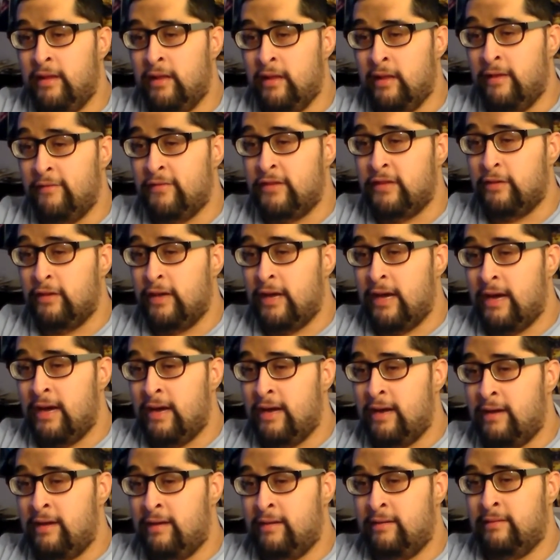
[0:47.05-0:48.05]
love
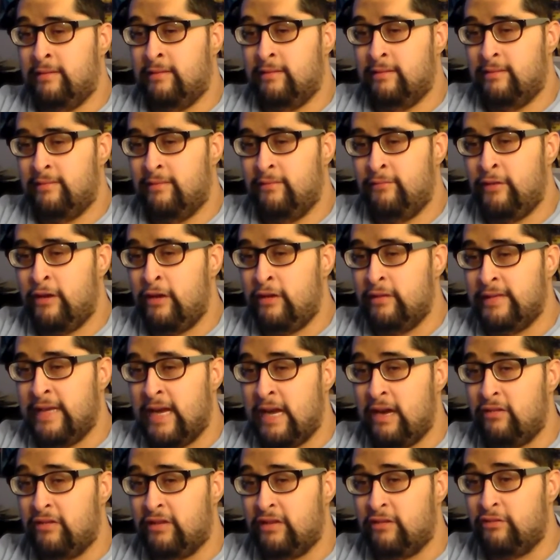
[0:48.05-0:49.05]
to fall
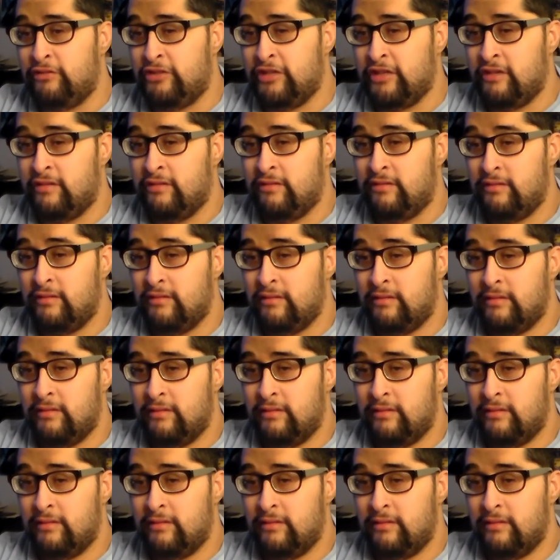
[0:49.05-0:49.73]
down, don't you?